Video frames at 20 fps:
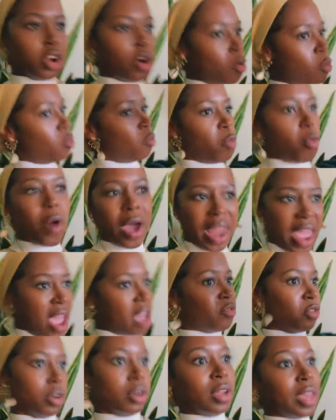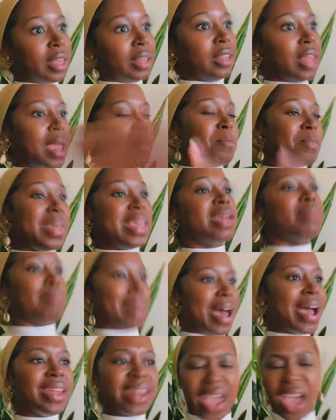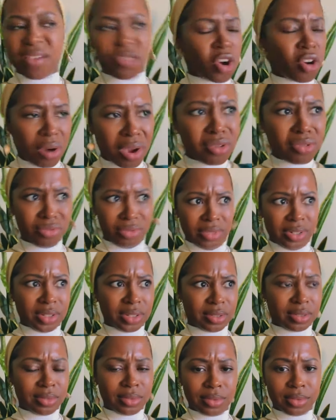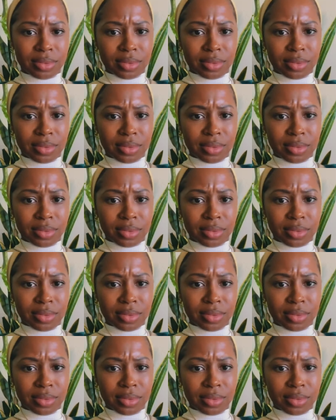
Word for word: and your whatever and let me and mine have our own.